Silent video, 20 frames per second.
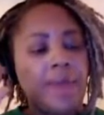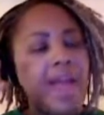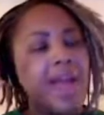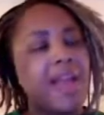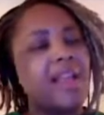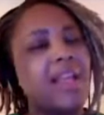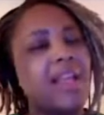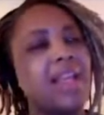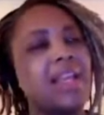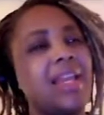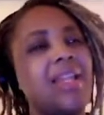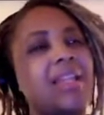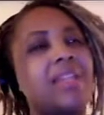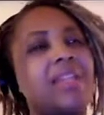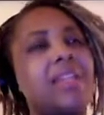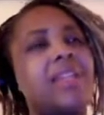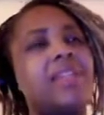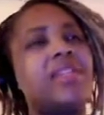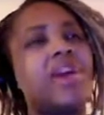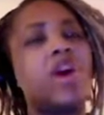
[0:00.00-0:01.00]
I
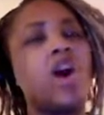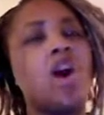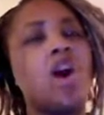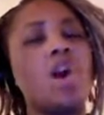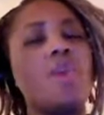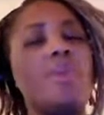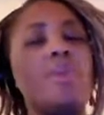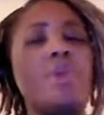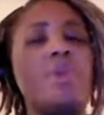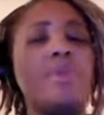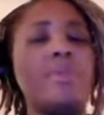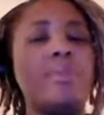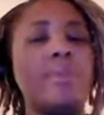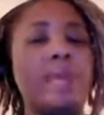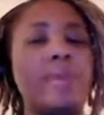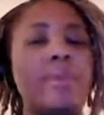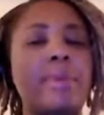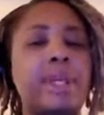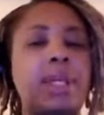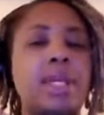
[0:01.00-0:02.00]
it, it's a hard one for
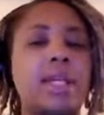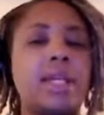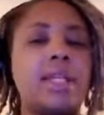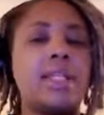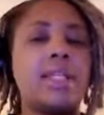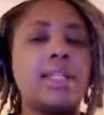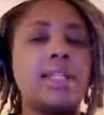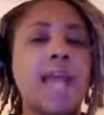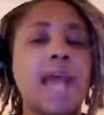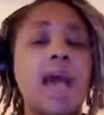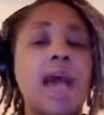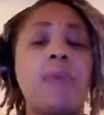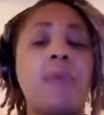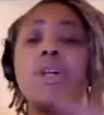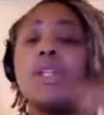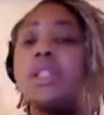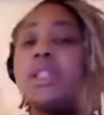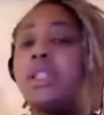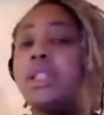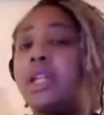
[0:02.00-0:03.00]
me because I
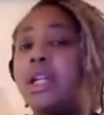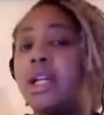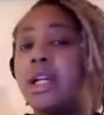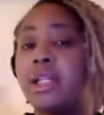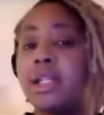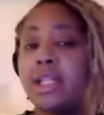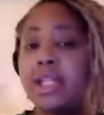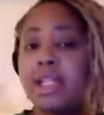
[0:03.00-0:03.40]
wasn't there